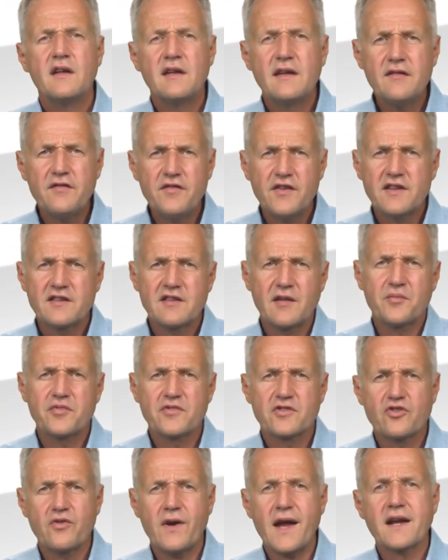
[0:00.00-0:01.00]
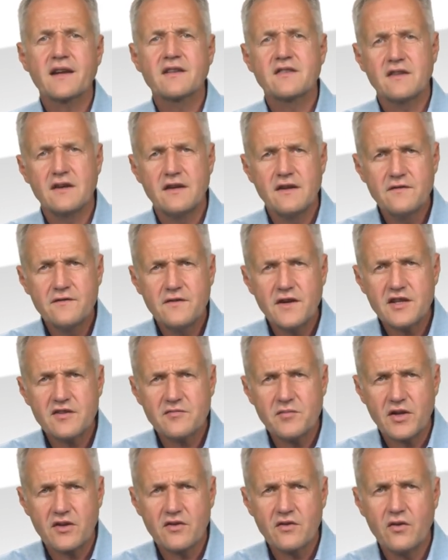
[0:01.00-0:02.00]
If we subtract the
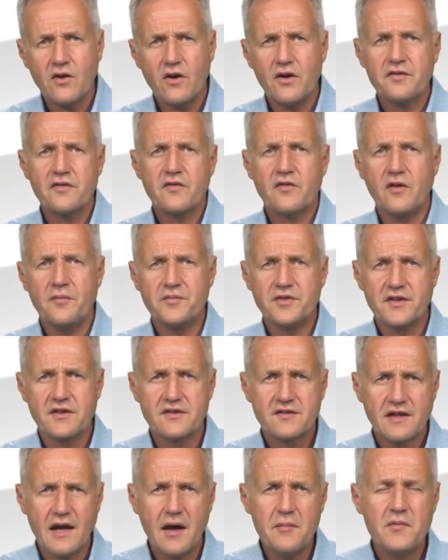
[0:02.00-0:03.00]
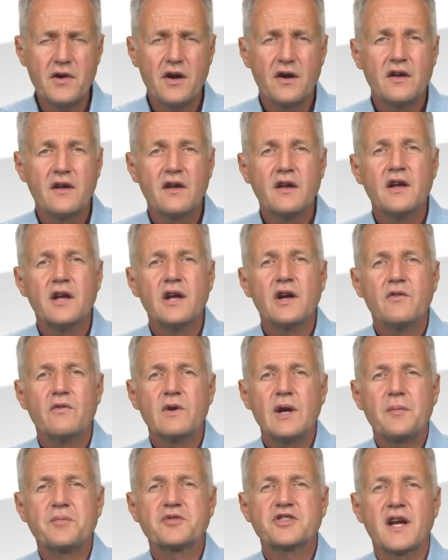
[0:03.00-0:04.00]
investment cost from the sum,
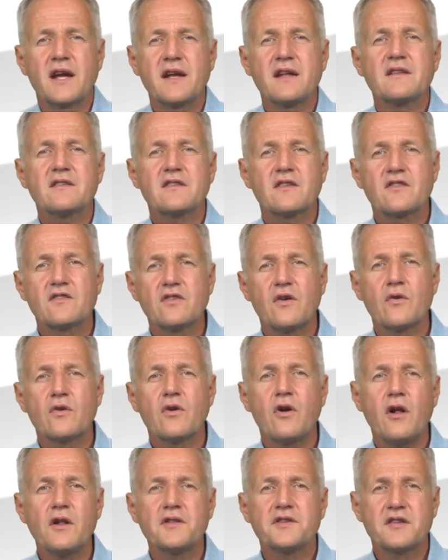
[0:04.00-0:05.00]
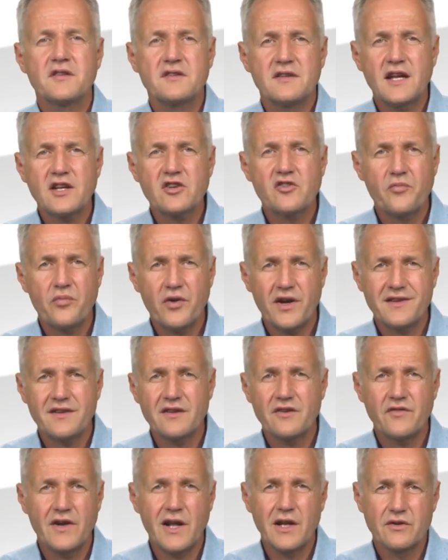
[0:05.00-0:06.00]
we obtain the so-called net
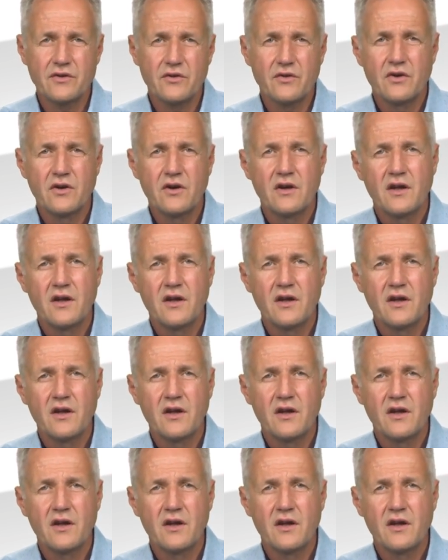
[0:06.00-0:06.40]
present value,